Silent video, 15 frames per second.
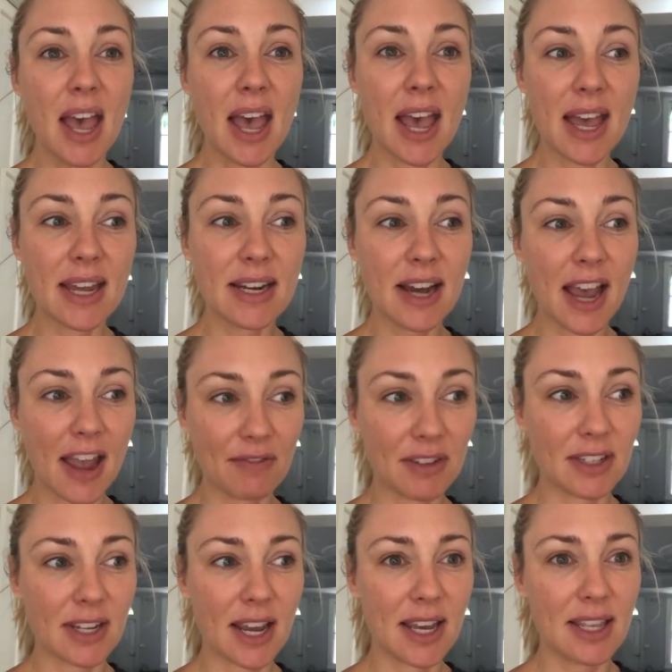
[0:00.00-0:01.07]
And I have to
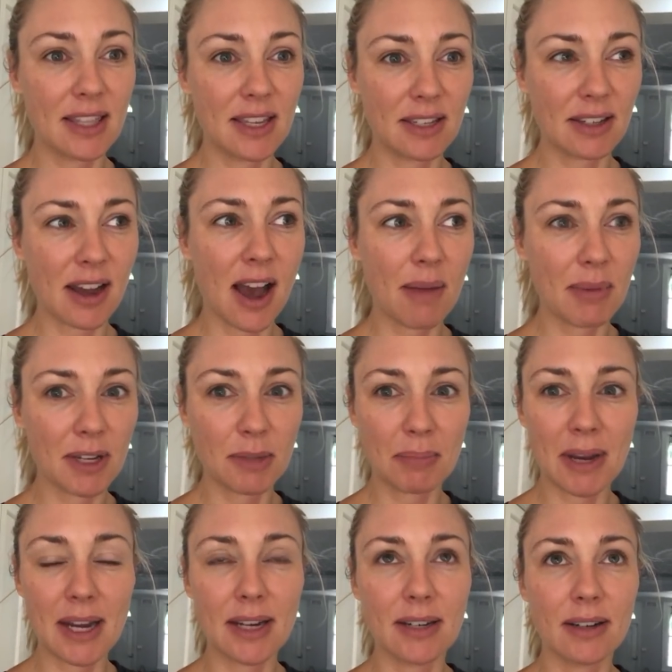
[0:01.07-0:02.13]
say, this time has
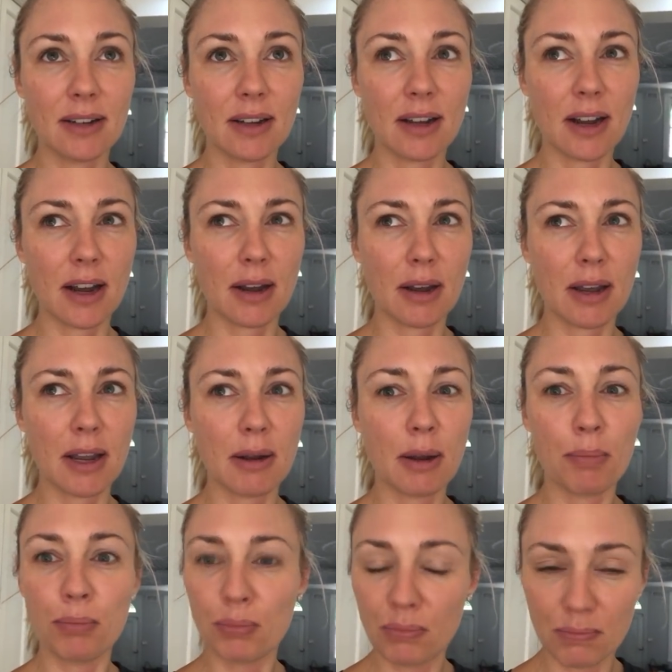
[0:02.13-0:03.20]
been
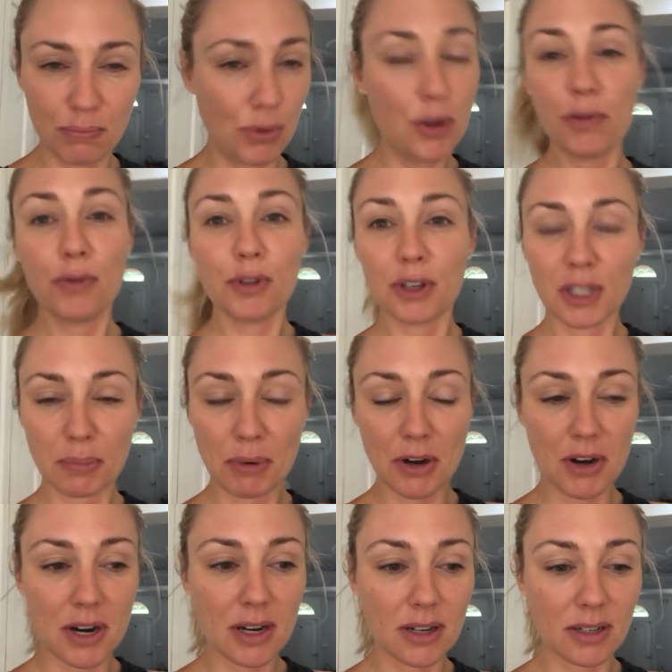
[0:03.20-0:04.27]
a beautiful
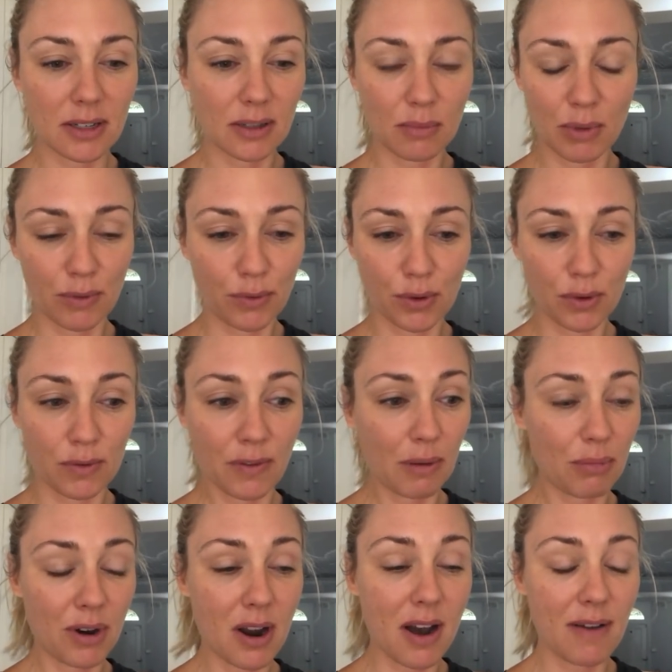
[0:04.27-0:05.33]
experience with Frugal
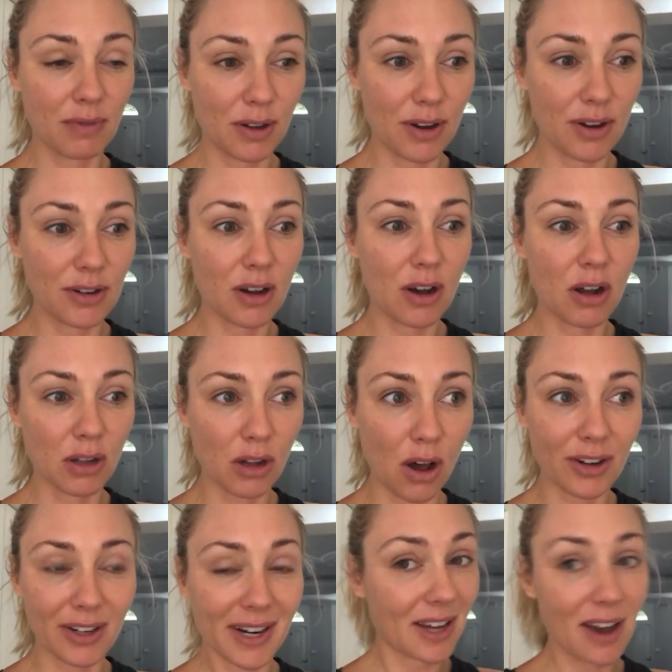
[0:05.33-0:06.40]
February. I've learned a
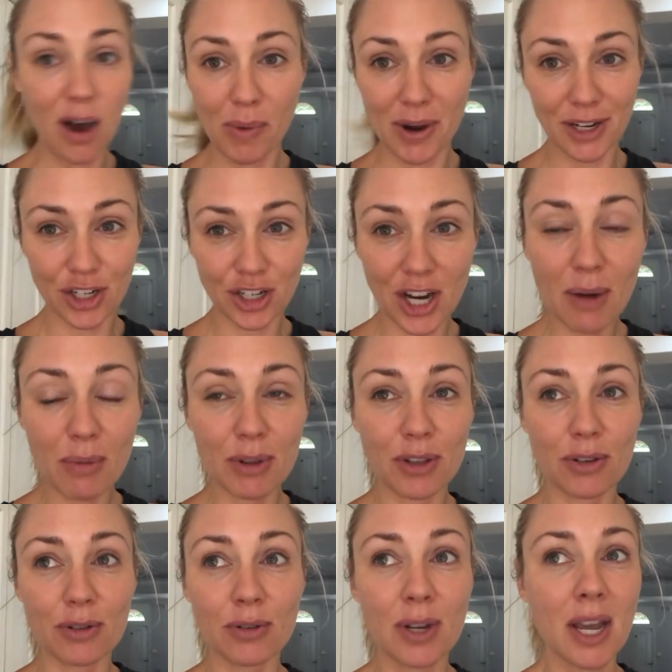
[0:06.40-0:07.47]
lot and I can't wait to share with
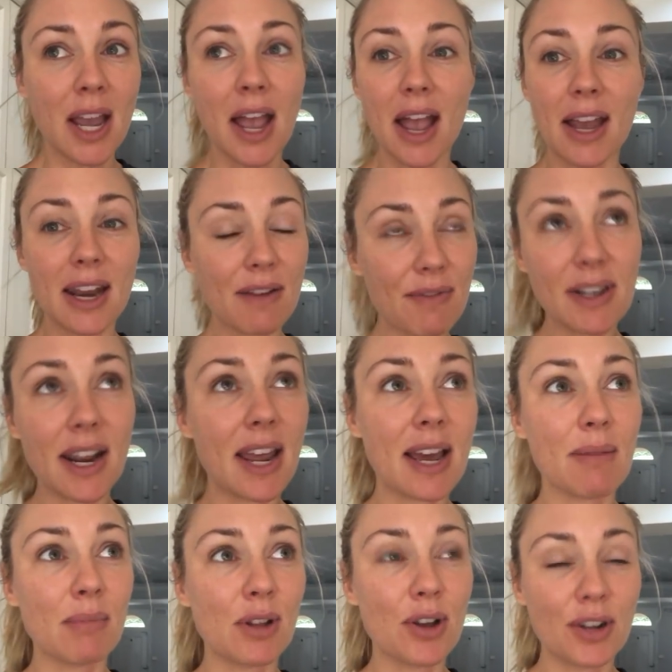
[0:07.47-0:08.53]
you. And every day
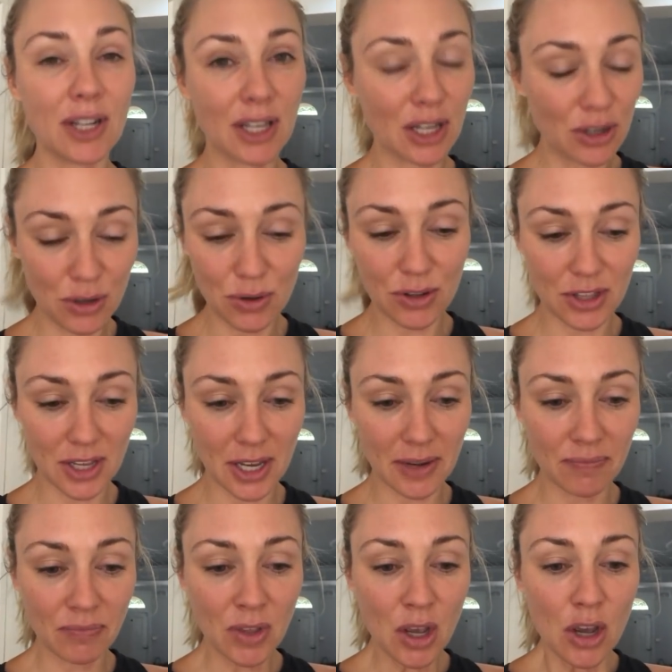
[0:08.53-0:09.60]
I'm learning a new
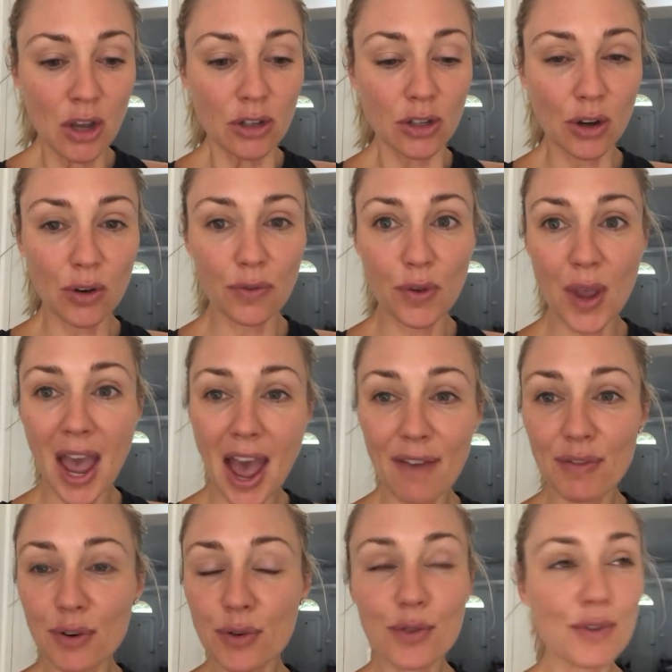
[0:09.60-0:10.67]
thing. So if you
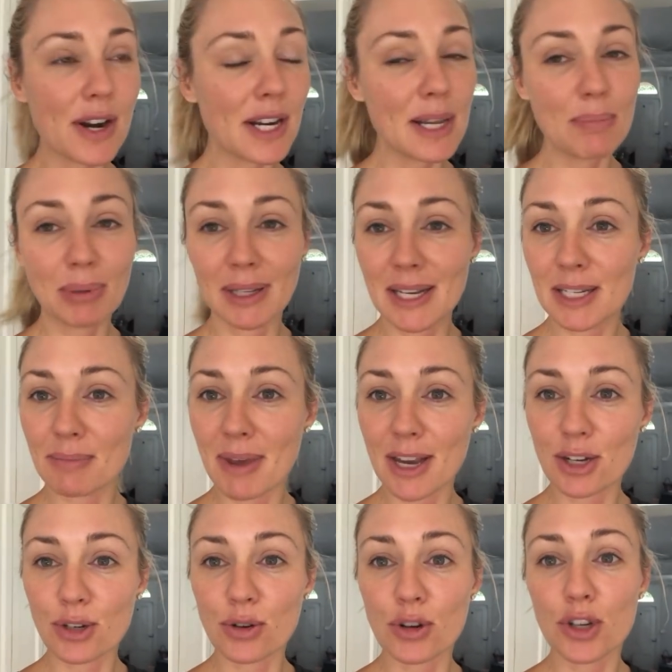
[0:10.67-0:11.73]
haven't already, please
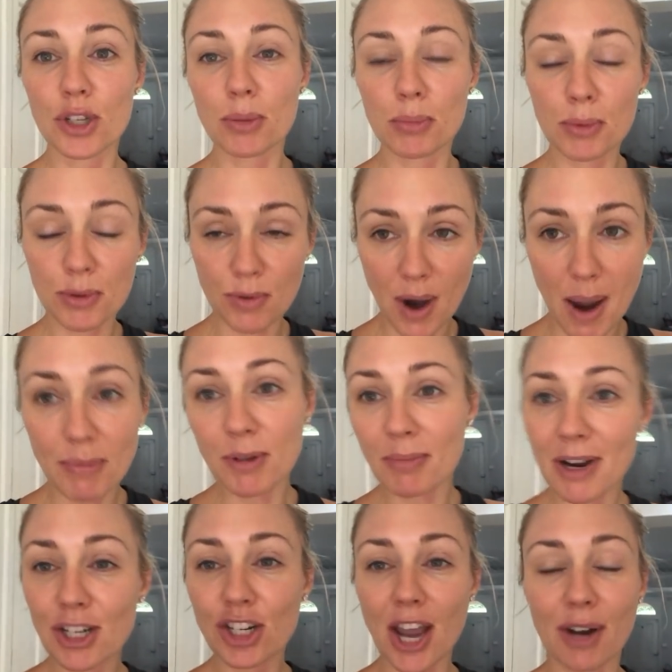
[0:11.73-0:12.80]
make sure you subscribe to
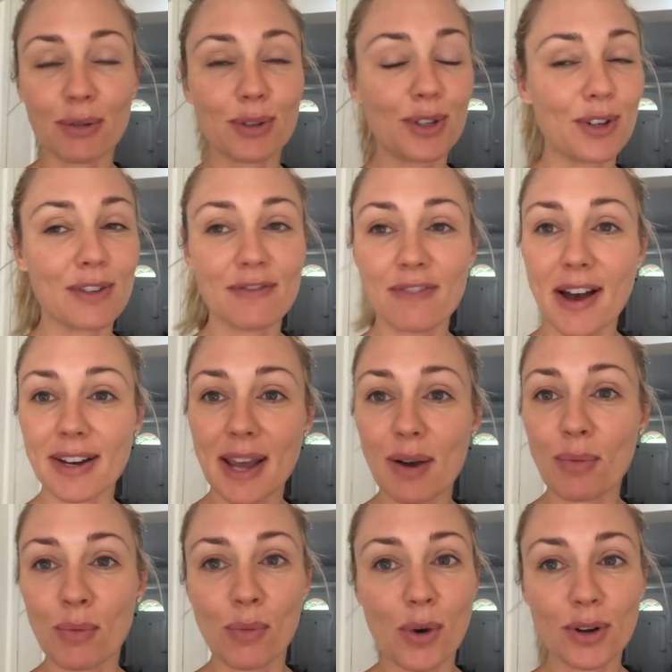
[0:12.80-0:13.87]
my channel so you can find
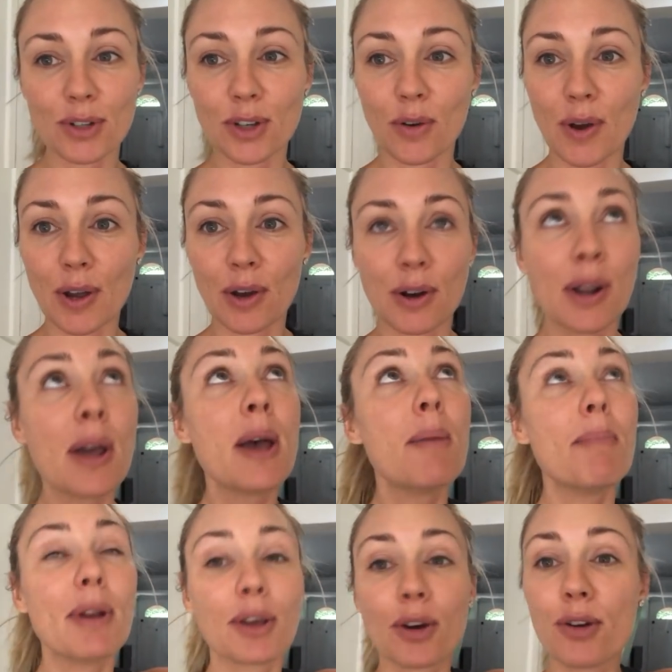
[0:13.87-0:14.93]
out what's going on.
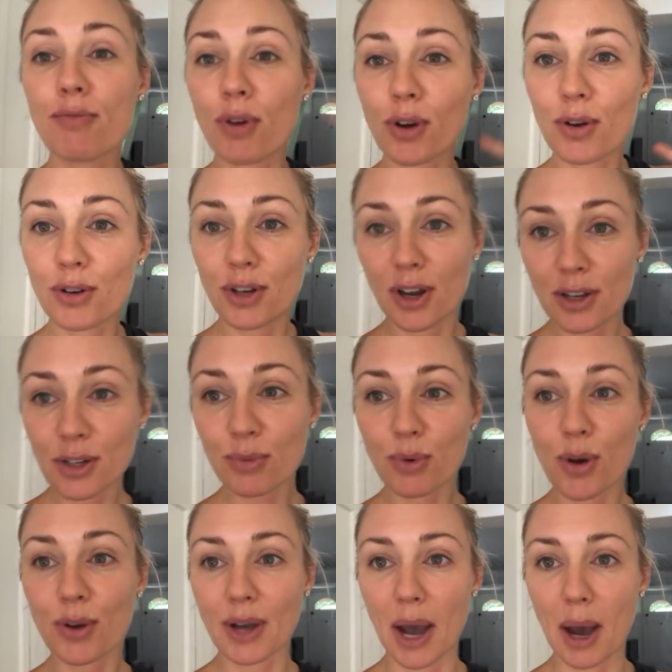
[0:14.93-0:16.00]
Better go, Rocco just woke